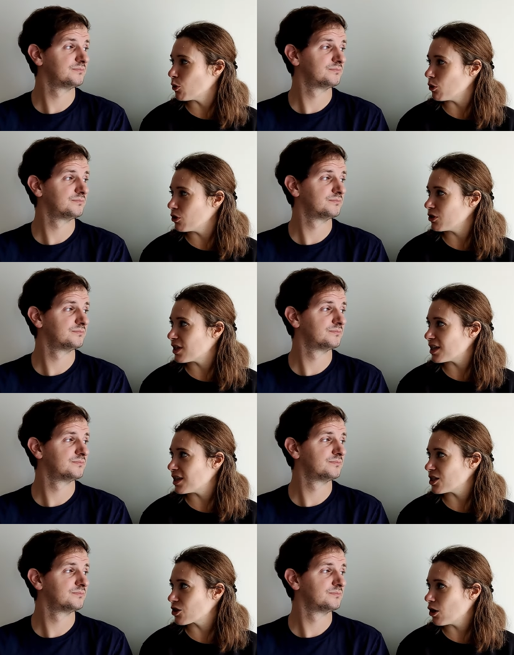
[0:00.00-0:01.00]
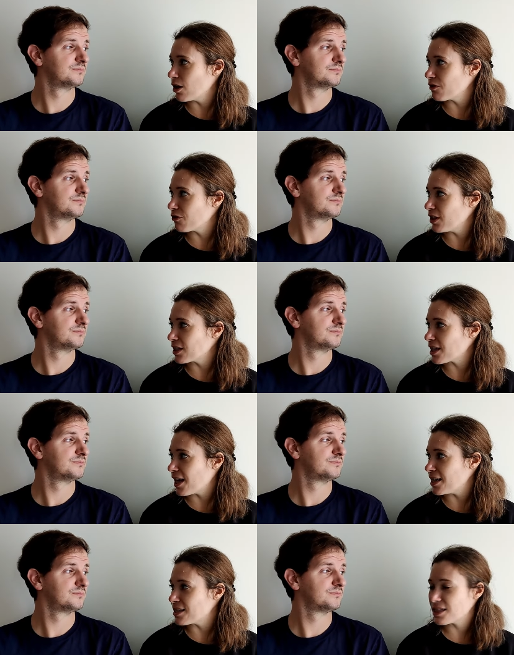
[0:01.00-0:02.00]
Speaker 1: toll that this conflict
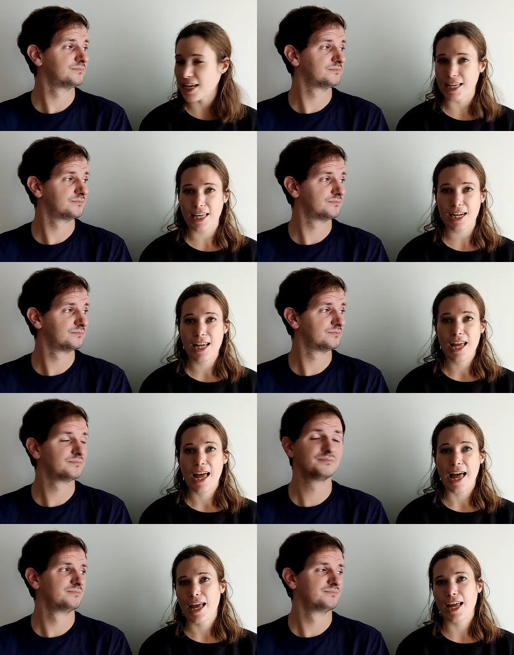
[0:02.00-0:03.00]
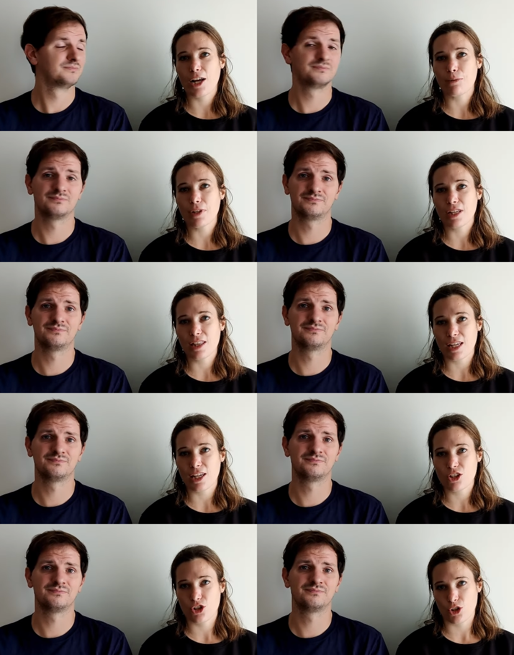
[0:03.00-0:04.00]
has taken. And I really
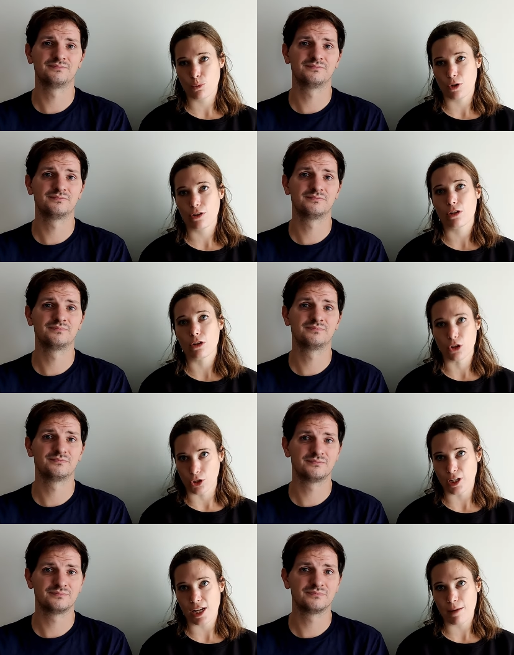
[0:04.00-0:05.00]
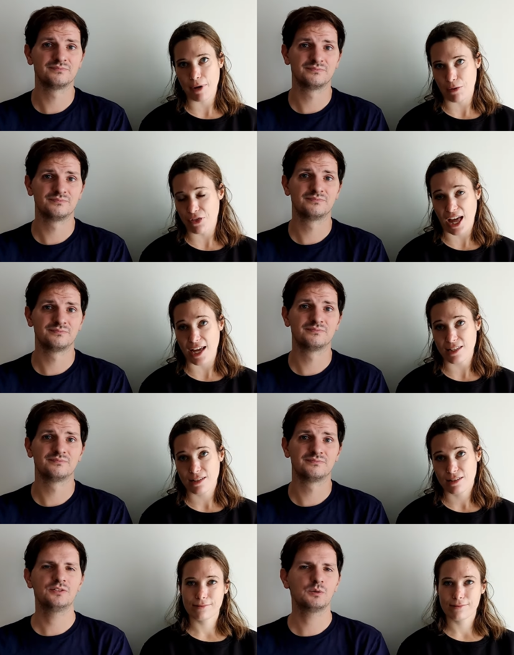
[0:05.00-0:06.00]
think it's just worth learning about
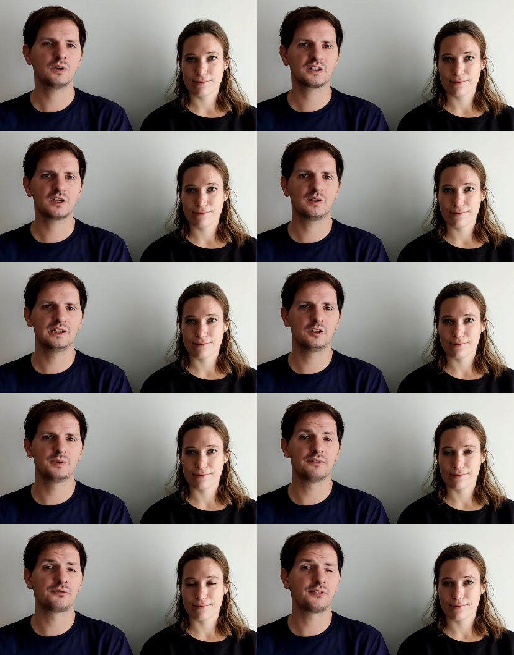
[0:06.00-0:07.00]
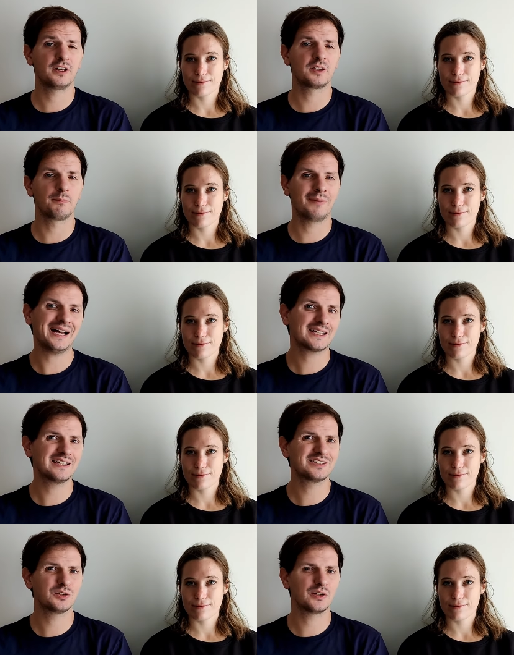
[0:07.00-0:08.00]
that.
Speaker 2: If you want to go a little bit further
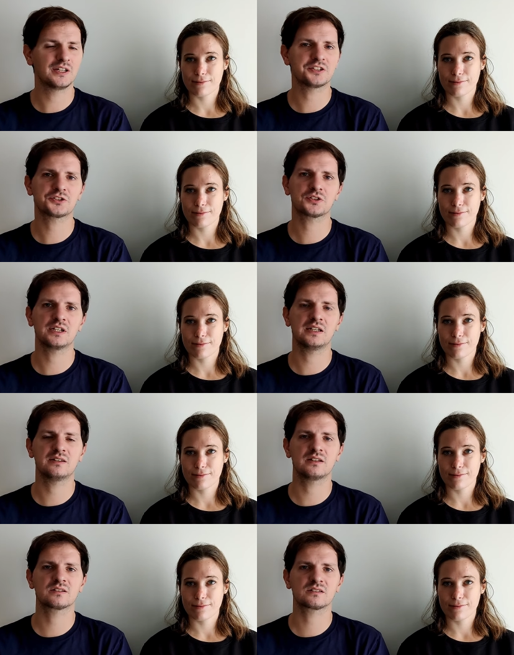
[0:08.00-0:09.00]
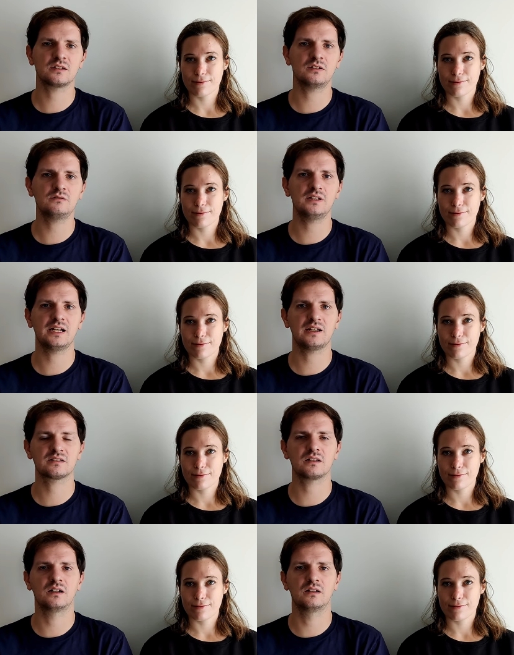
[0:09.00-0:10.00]
back into your history, then Seoul
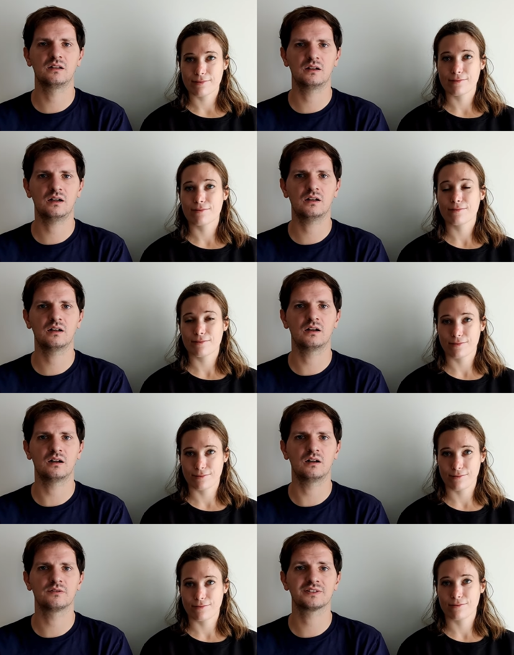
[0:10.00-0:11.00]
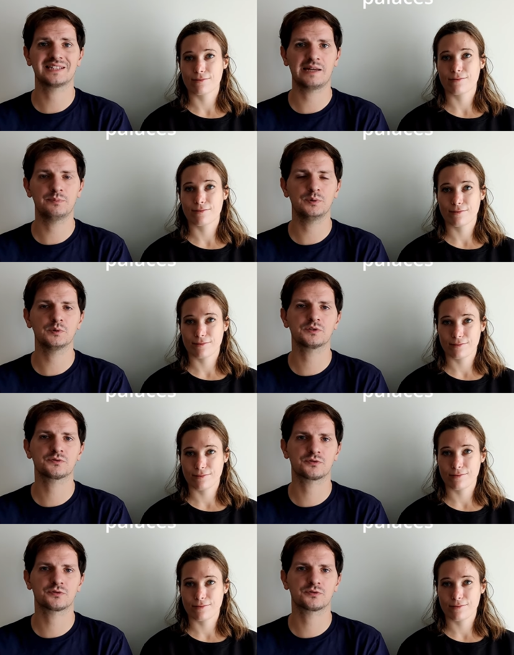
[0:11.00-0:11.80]
has a lot of temples